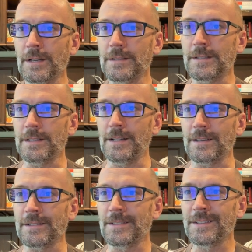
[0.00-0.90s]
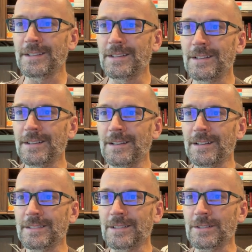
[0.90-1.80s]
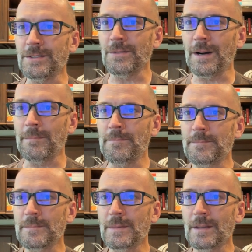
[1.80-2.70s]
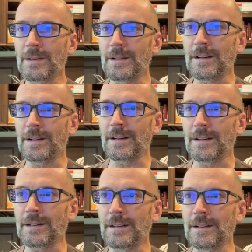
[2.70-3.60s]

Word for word: eighteen years. Uh, it's going to show up. Uh,